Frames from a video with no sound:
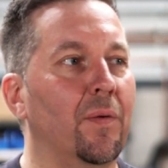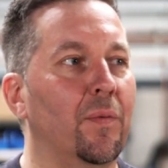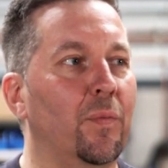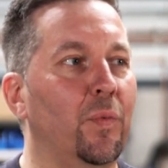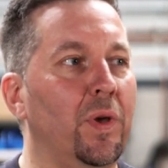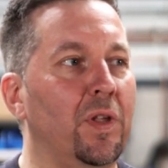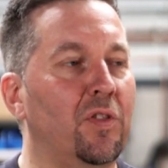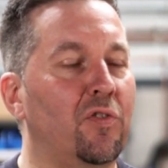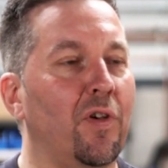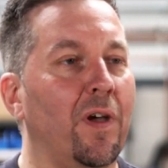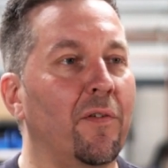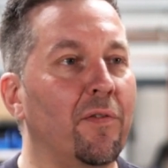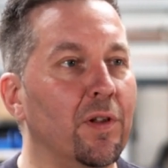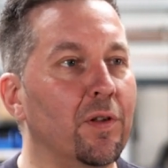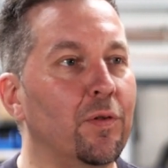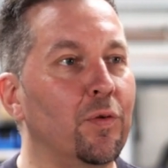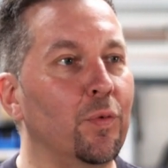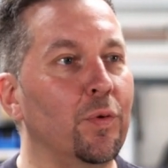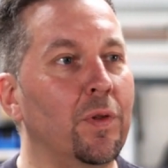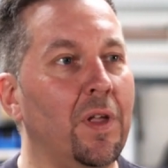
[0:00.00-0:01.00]
we
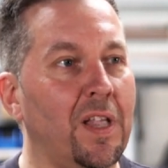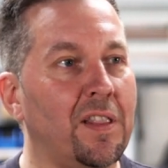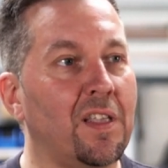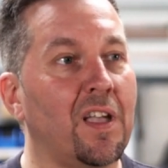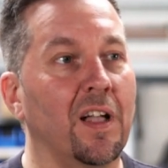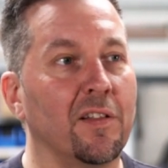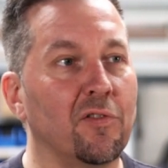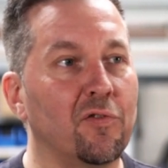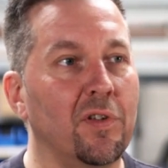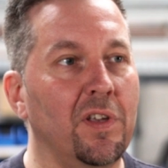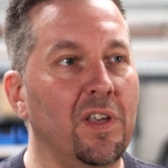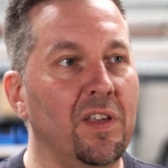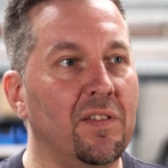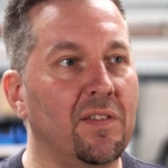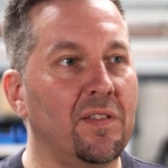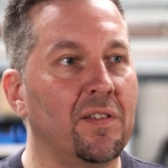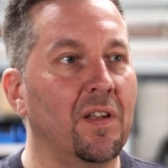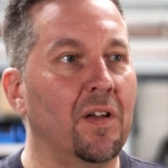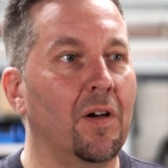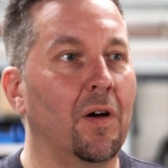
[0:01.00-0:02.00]
travel to that
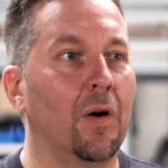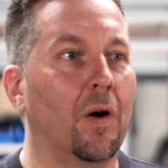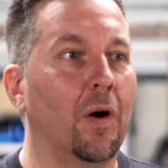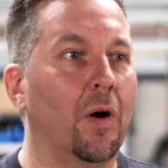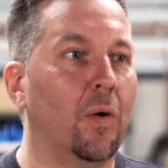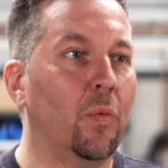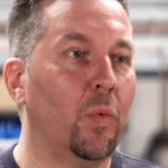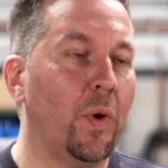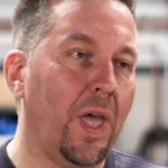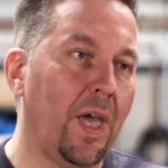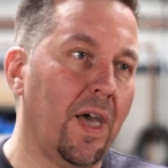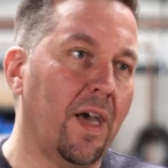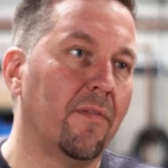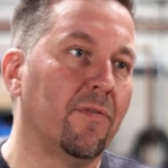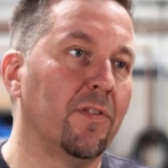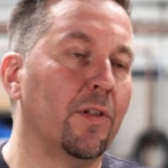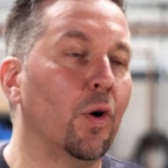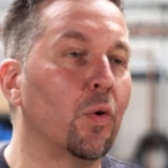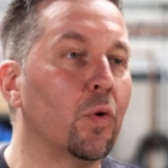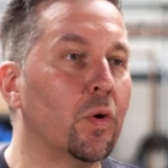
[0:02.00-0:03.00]
countries, or we
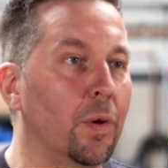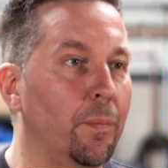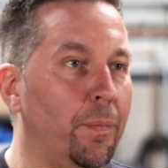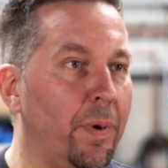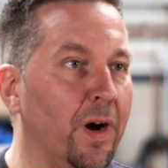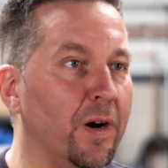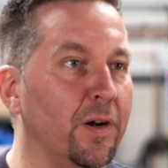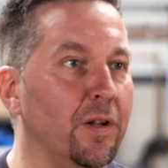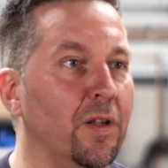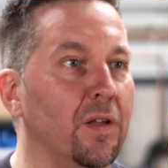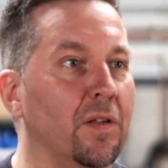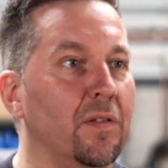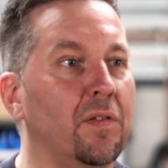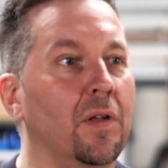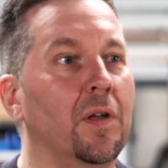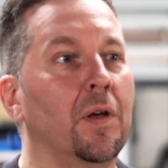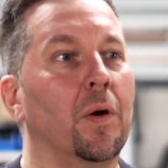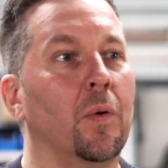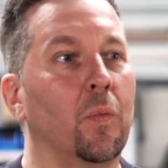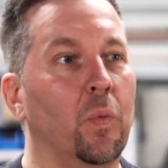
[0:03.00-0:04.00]
have local partners
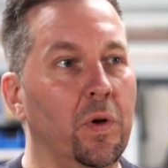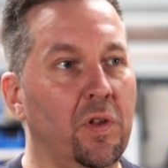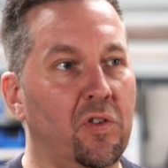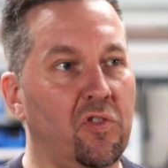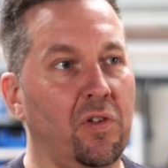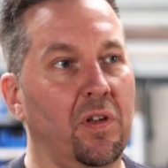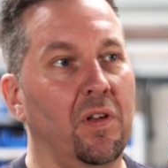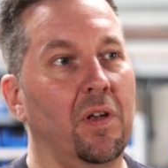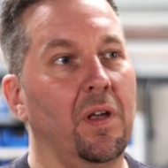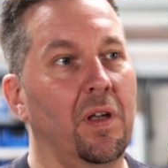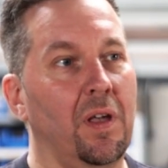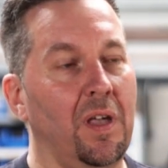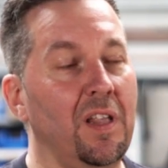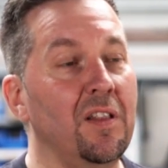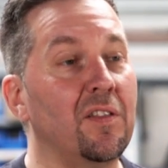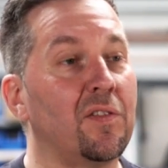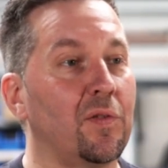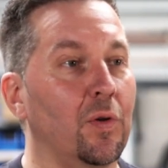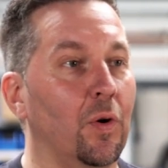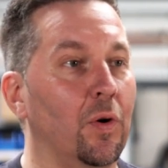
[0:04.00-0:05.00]
which
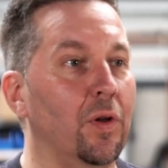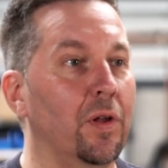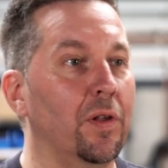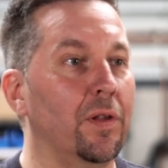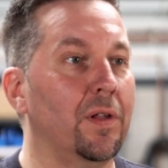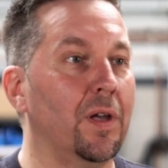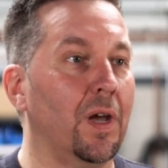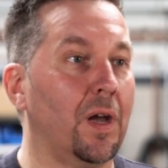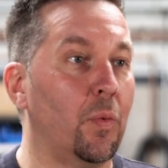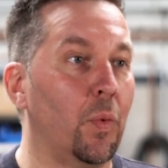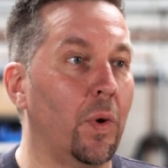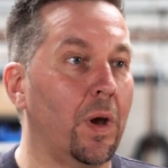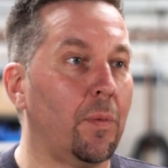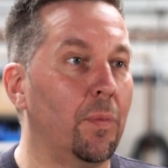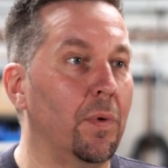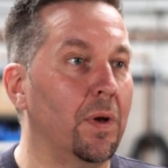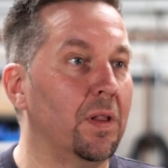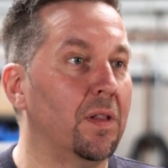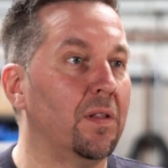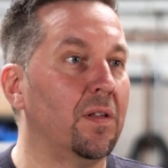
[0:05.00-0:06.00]
install the
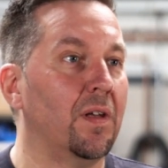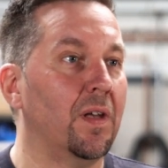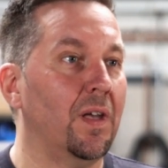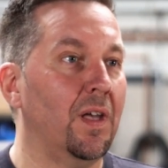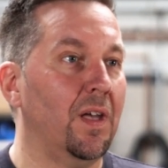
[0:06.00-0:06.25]
equipment